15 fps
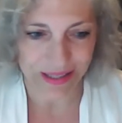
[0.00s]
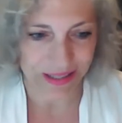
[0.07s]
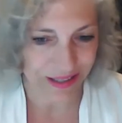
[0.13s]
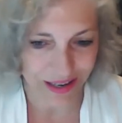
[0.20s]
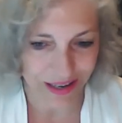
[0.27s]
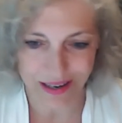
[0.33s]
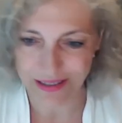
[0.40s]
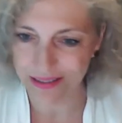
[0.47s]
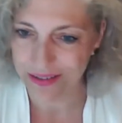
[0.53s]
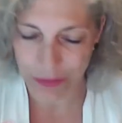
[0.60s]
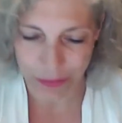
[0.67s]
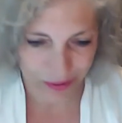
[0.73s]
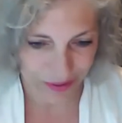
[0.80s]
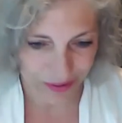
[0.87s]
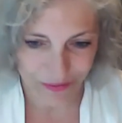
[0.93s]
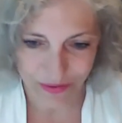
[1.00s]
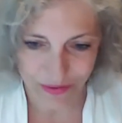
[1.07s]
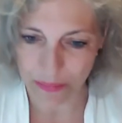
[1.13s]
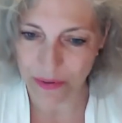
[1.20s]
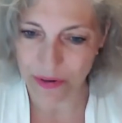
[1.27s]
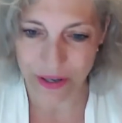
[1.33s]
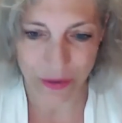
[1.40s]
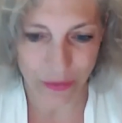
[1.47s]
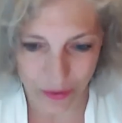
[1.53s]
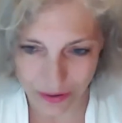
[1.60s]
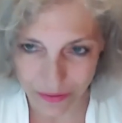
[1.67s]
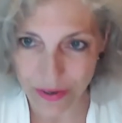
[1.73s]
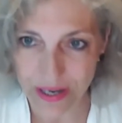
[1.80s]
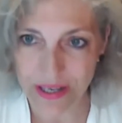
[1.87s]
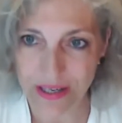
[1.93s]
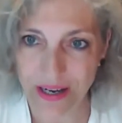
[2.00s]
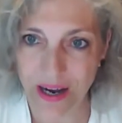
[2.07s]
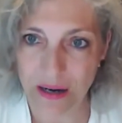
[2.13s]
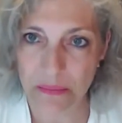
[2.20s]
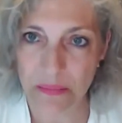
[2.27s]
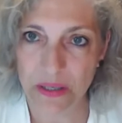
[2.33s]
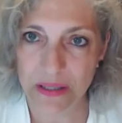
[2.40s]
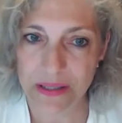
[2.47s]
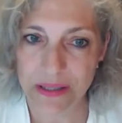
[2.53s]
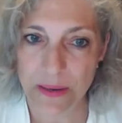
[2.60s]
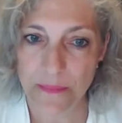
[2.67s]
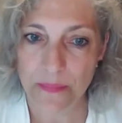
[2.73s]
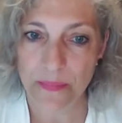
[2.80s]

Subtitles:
a yarn or fabric or ready garment,